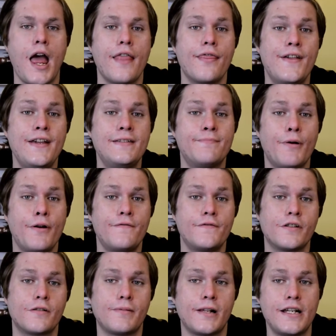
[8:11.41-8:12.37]
These both
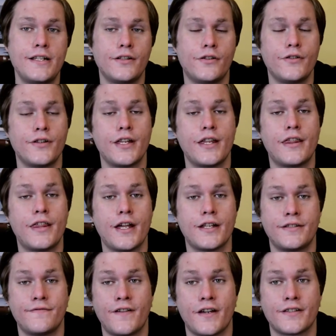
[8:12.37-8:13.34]
took place on the
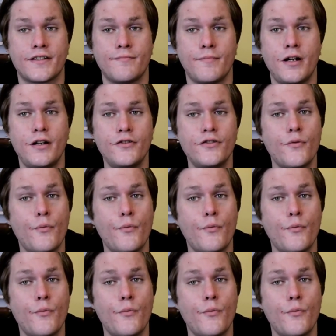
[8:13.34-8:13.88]
31st of March,